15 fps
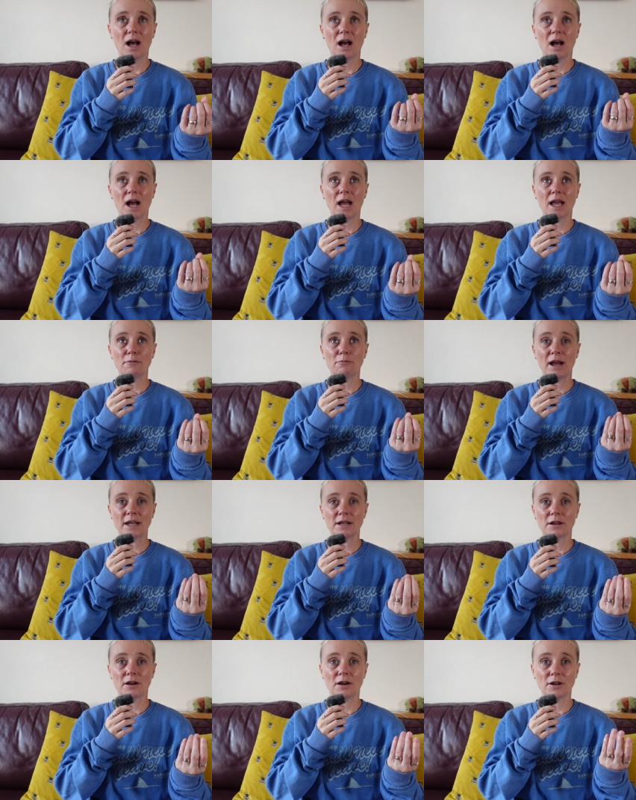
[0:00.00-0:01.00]
I
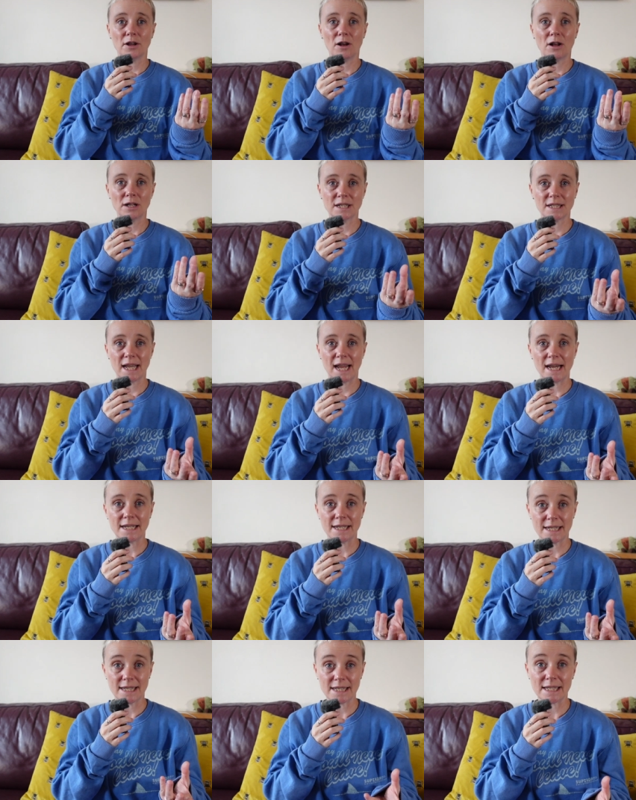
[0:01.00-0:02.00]
went on a holiday
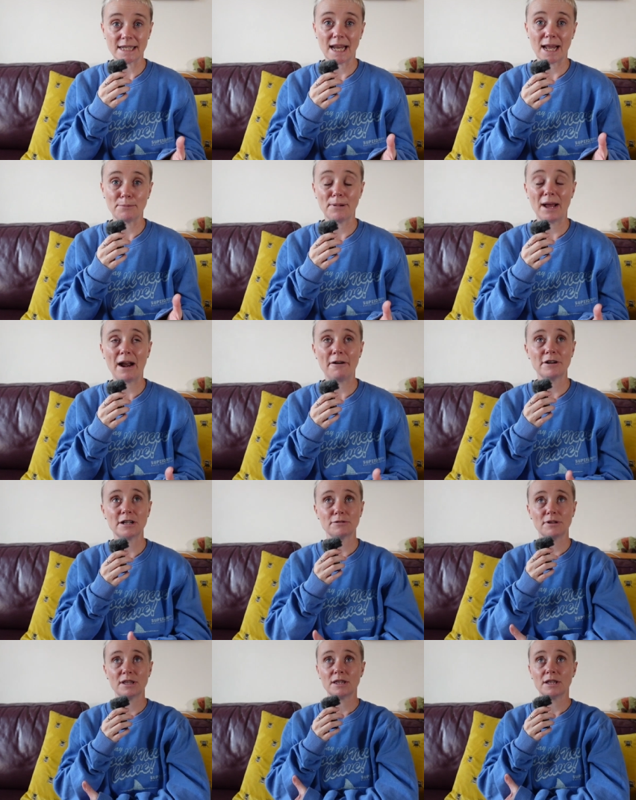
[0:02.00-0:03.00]
to Disneyland
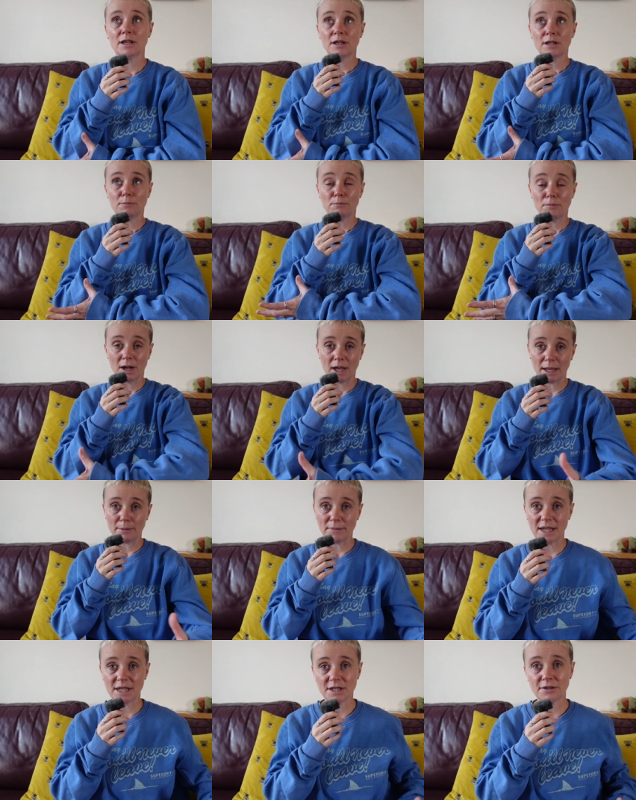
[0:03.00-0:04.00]
Paris with my
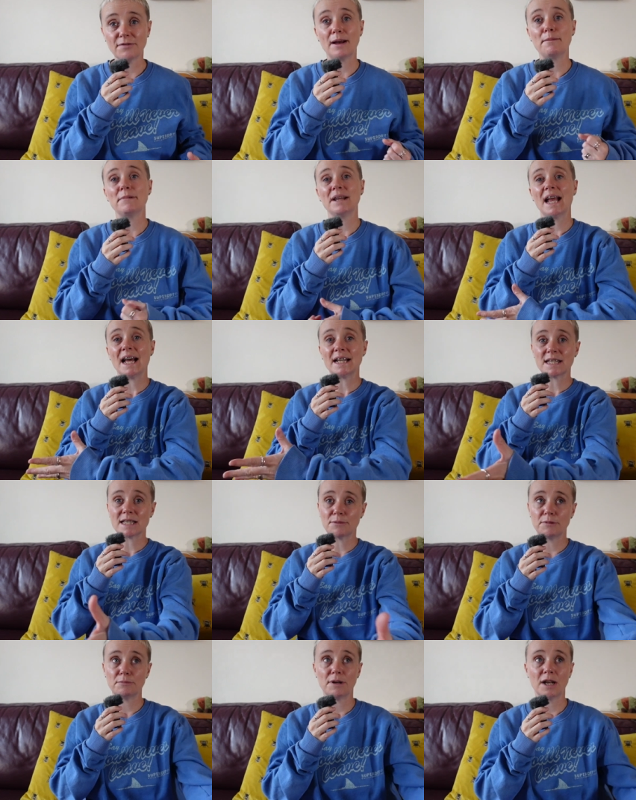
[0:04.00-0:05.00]
immediate family and
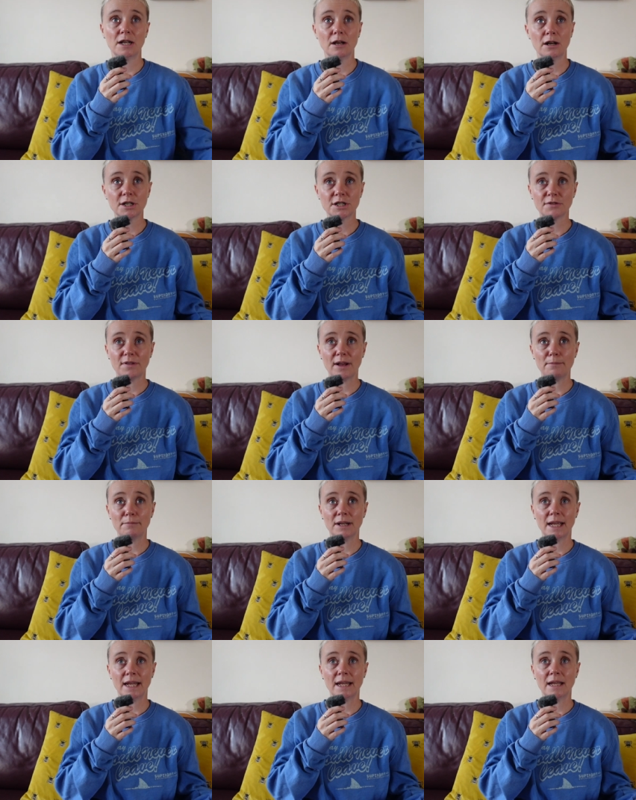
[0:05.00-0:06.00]
some of my larger
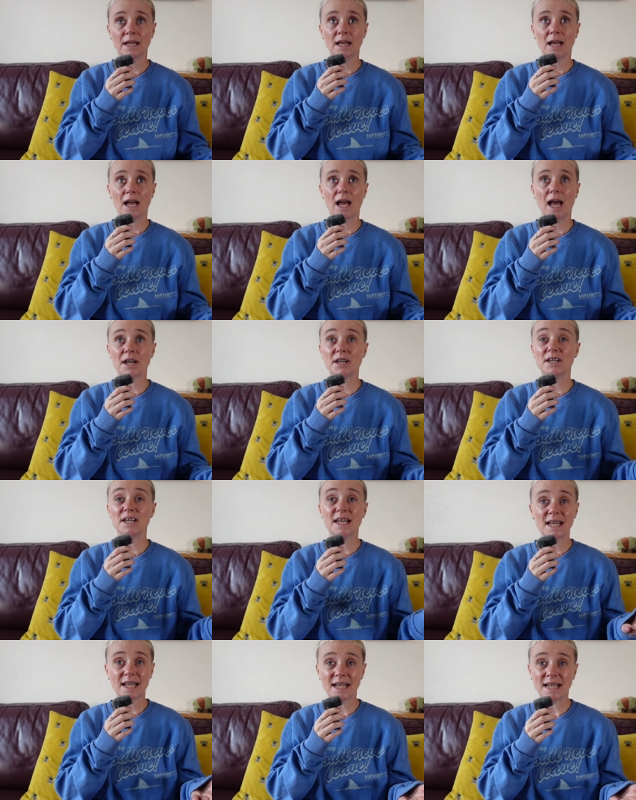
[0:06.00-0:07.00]
family and
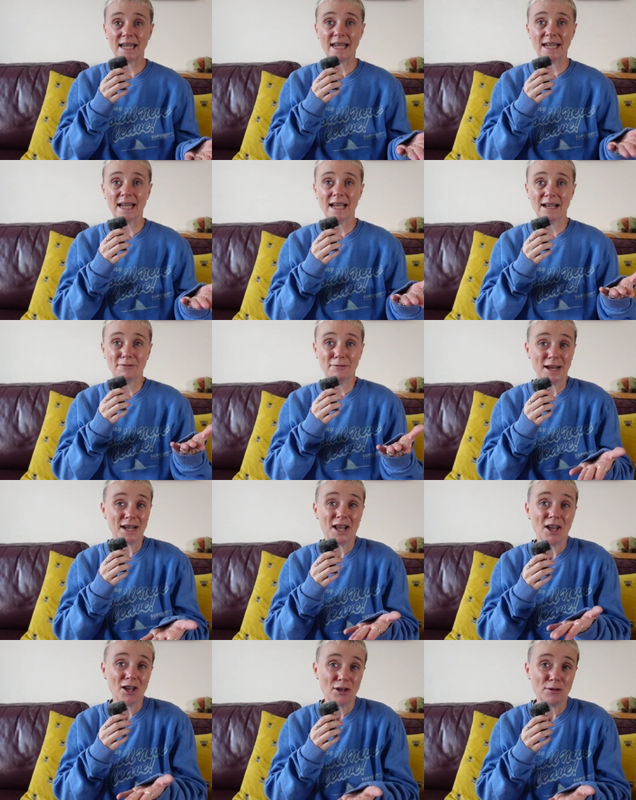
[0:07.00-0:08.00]
nearly
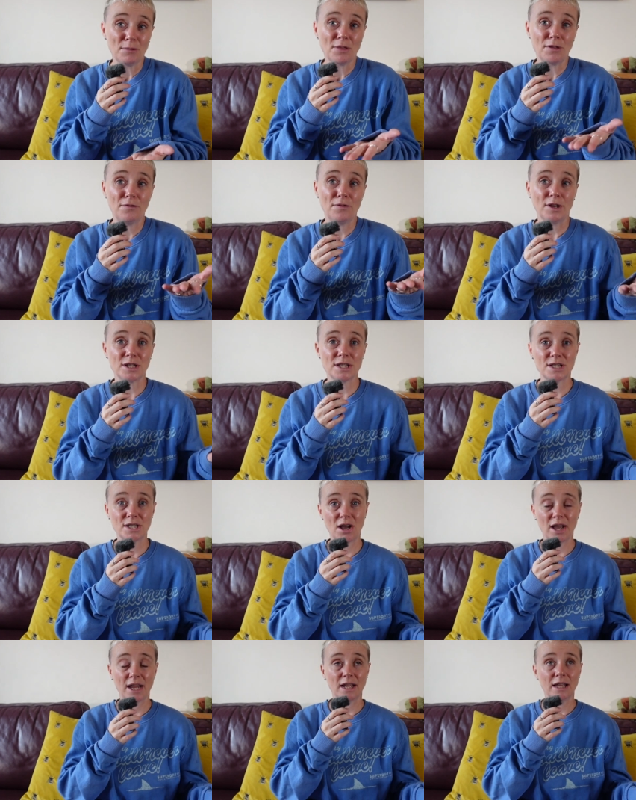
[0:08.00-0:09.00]
went home on the first
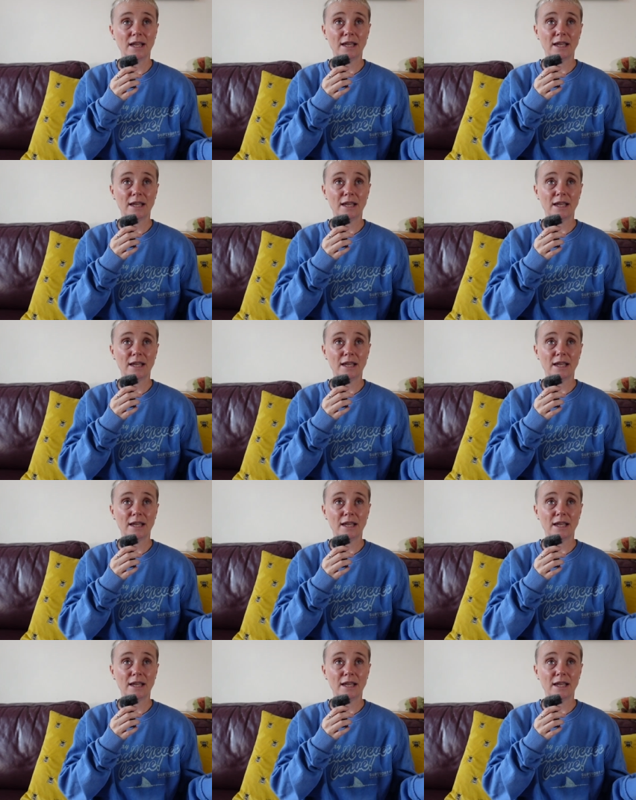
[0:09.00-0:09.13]
night.